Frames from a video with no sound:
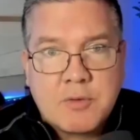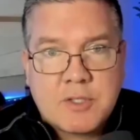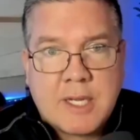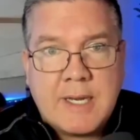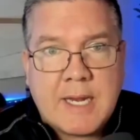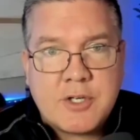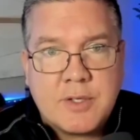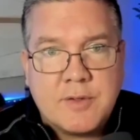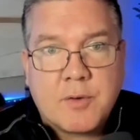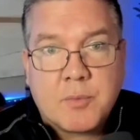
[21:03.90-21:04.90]
those
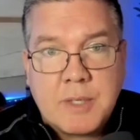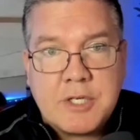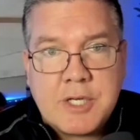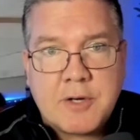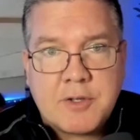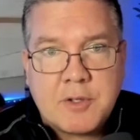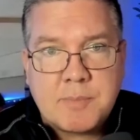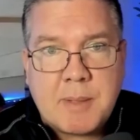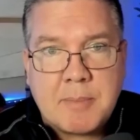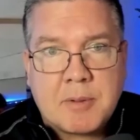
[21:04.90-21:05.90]
connections and reach out to those
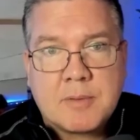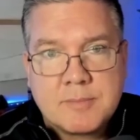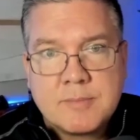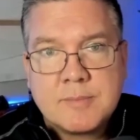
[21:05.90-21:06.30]
people